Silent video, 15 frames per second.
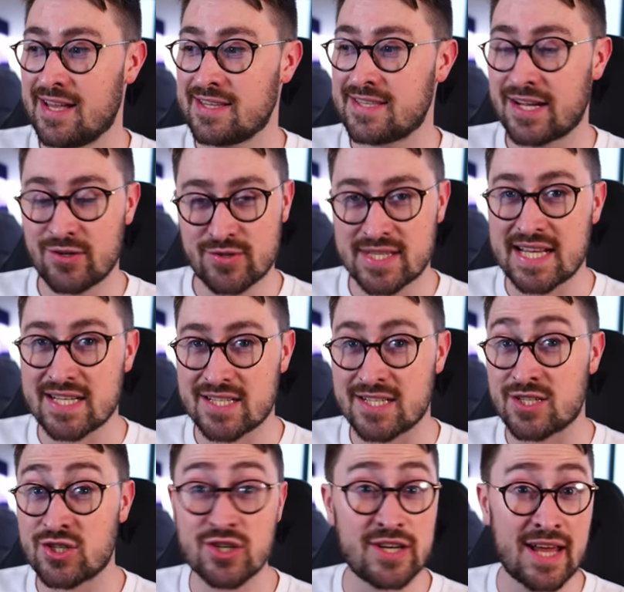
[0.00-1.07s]
Daniel
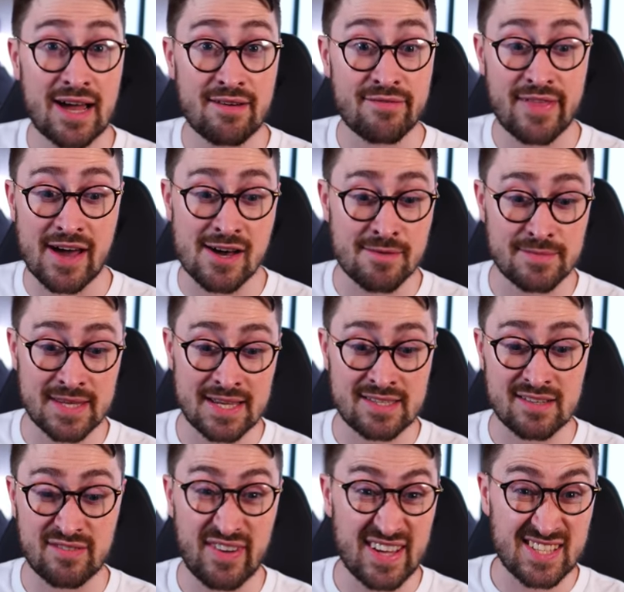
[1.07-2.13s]
Sanchez should have that
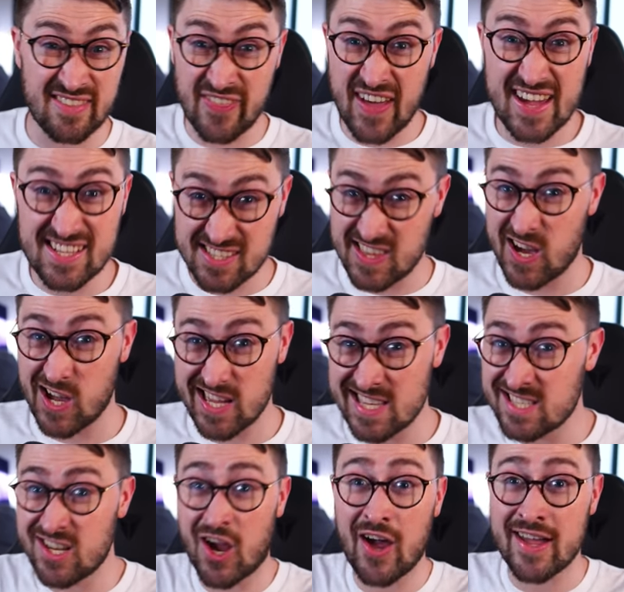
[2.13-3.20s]
updated face, and that is the
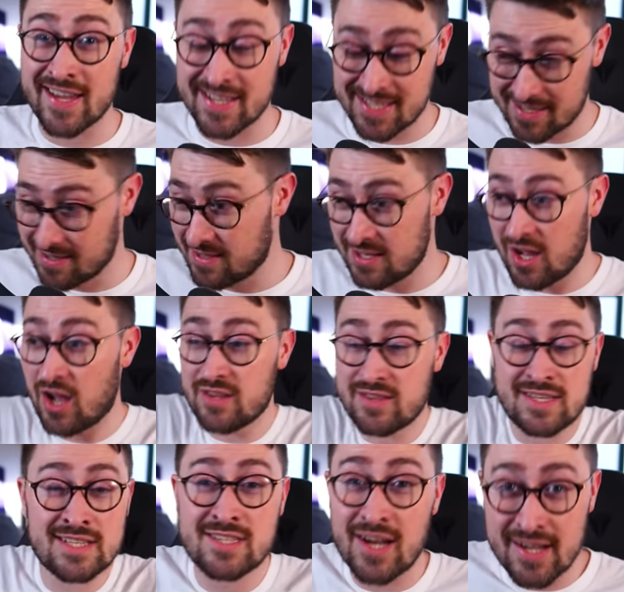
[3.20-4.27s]

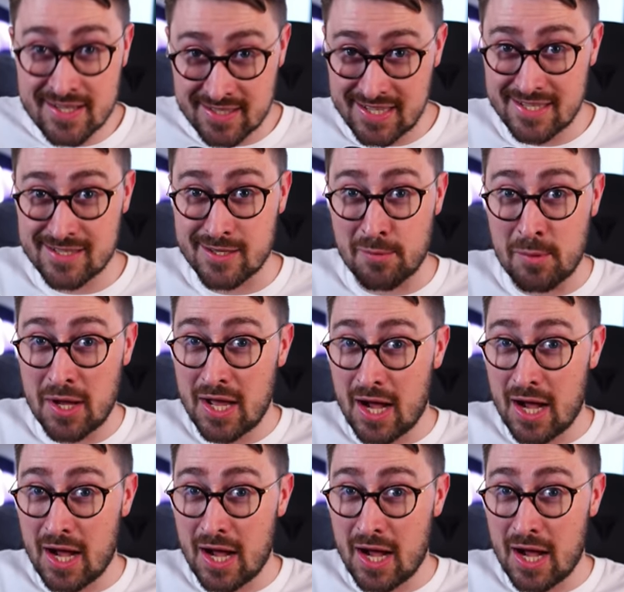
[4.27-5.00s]
entire system.